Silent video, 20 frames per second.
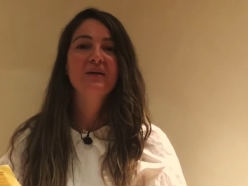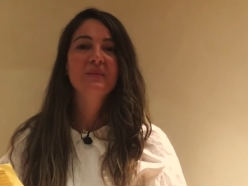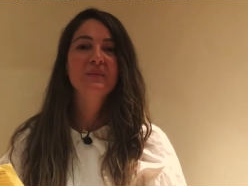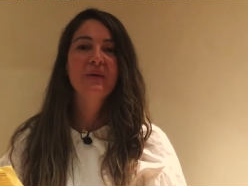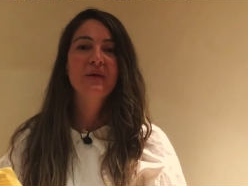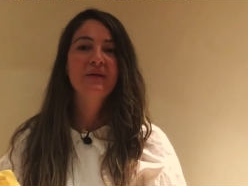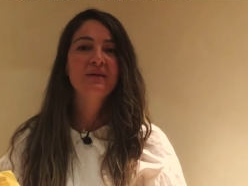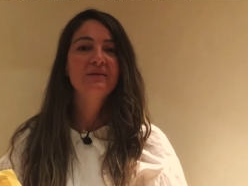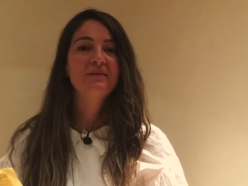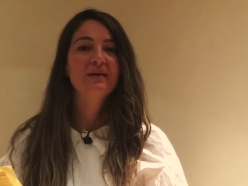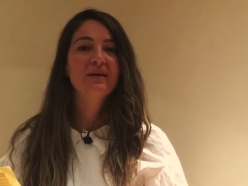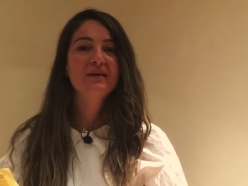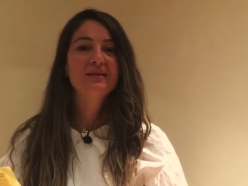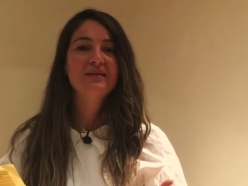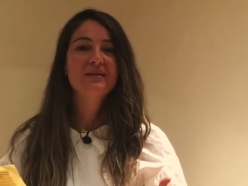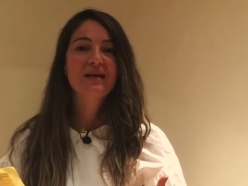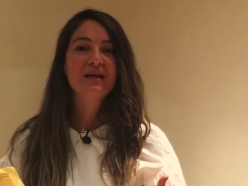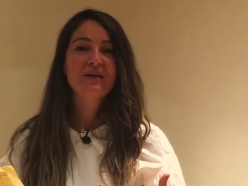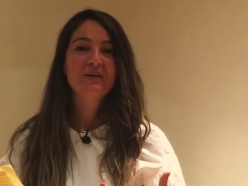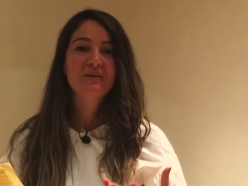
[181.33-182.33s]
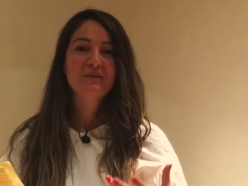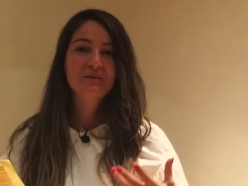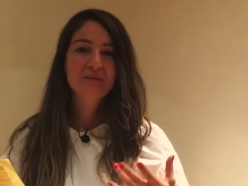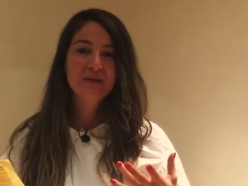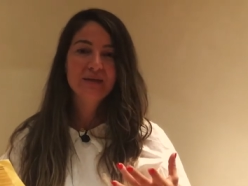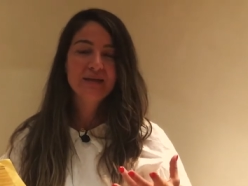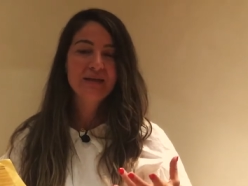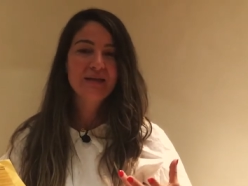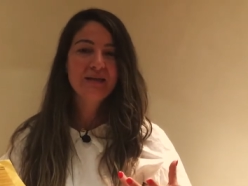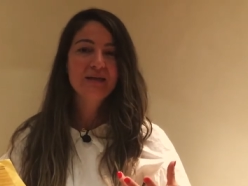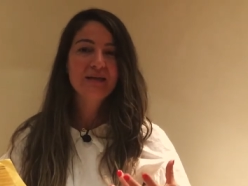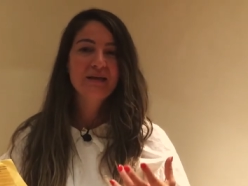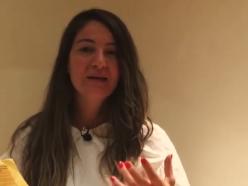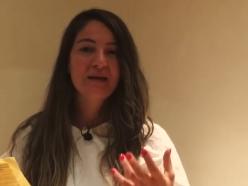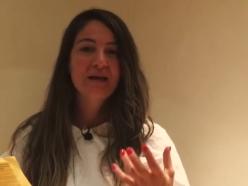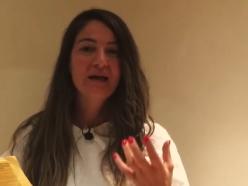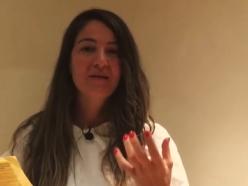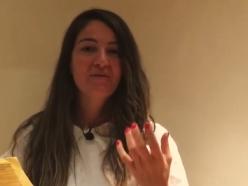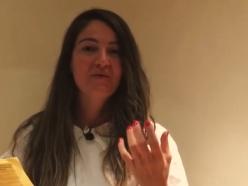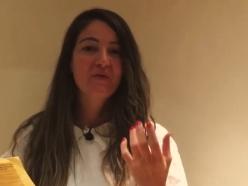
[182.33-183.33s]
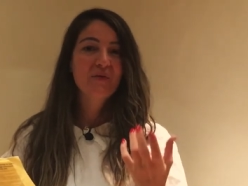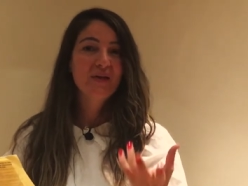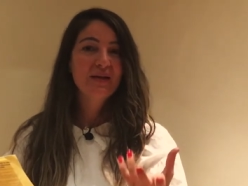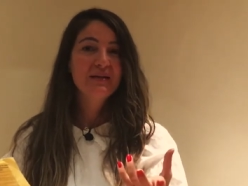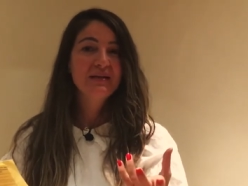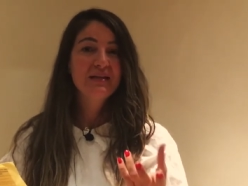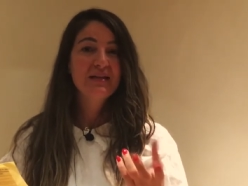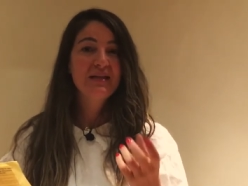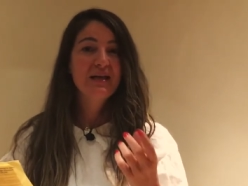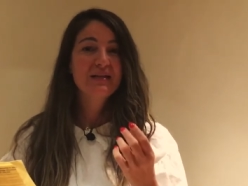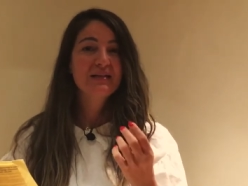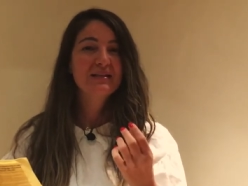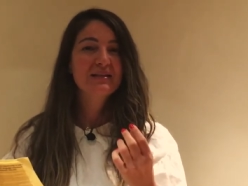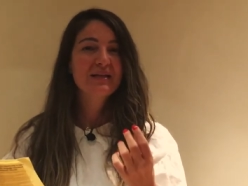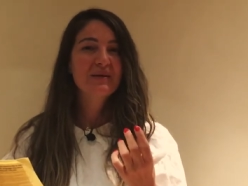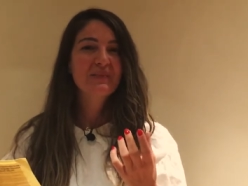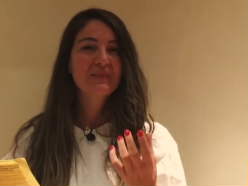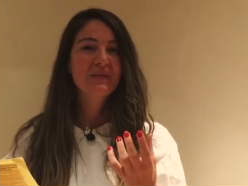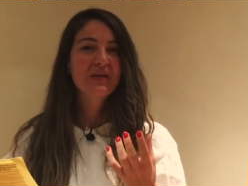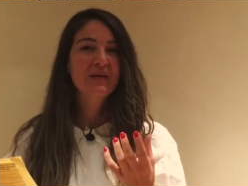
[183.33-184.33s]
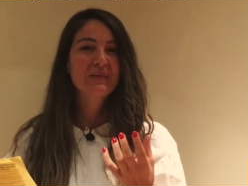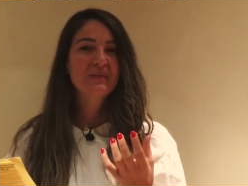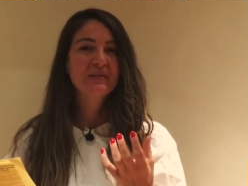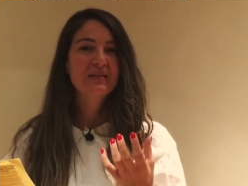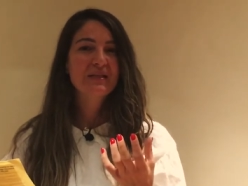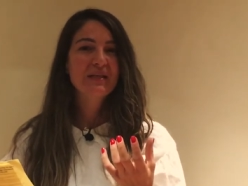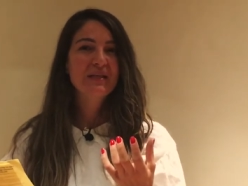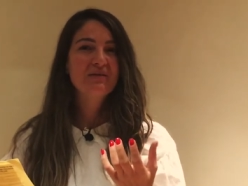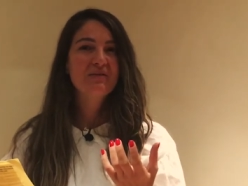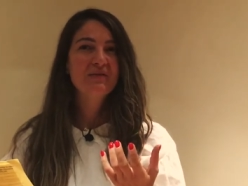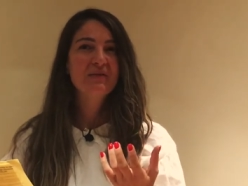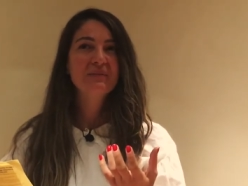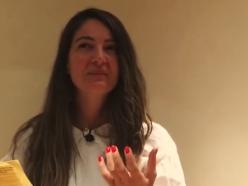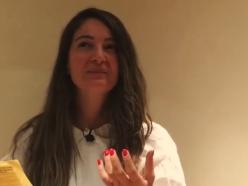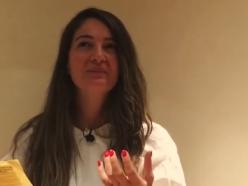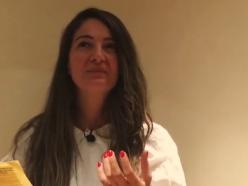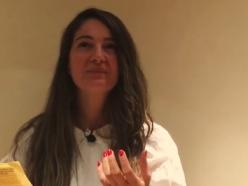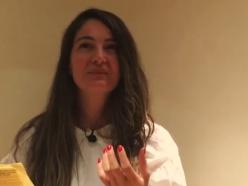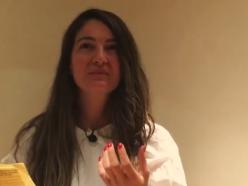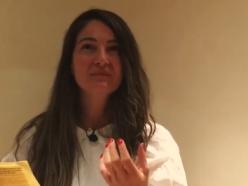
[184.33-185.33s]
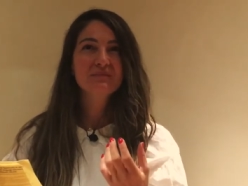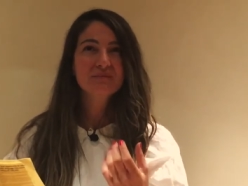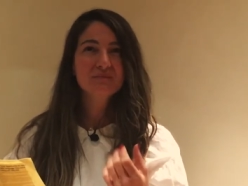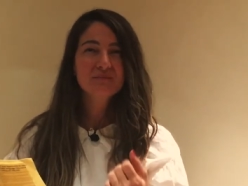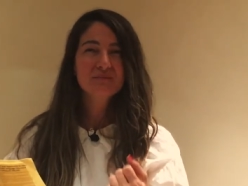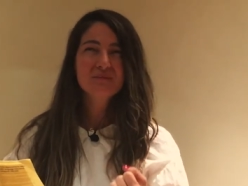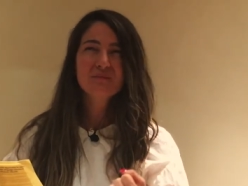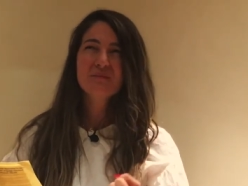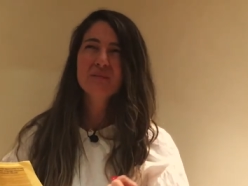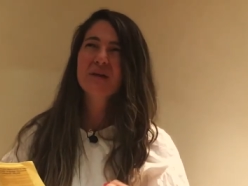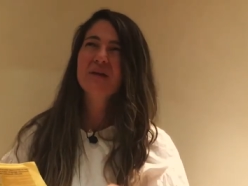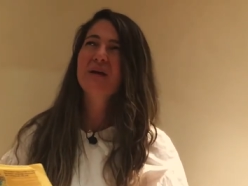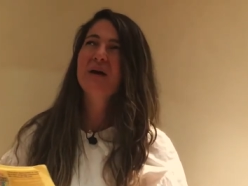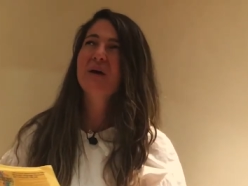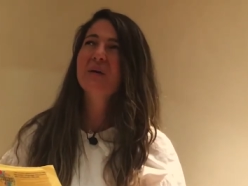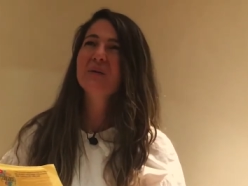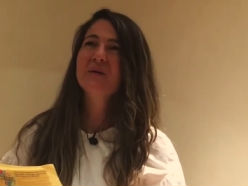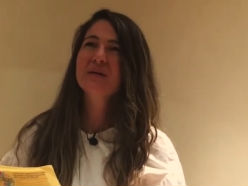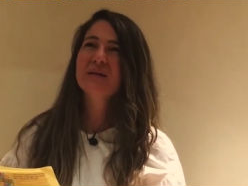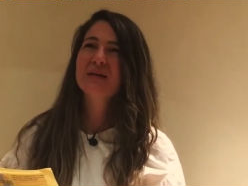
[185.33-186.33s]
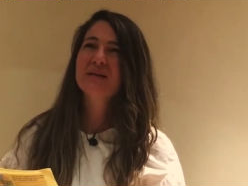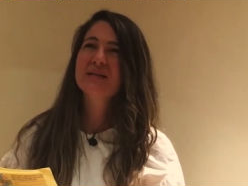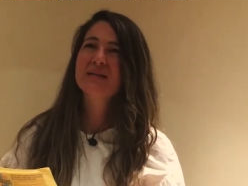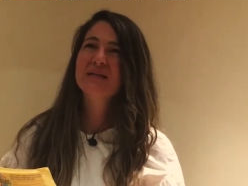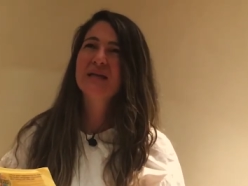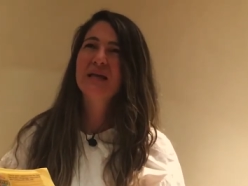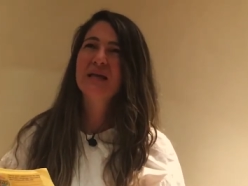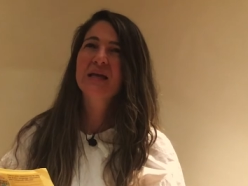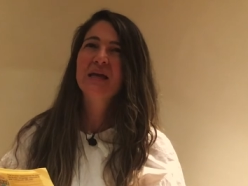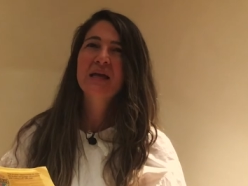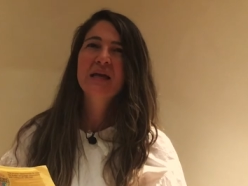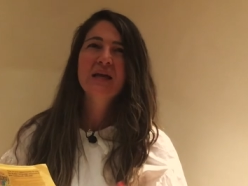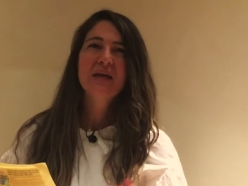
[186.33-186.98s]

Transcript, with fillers: command. It's like a really friendly and sometimes even how can I say?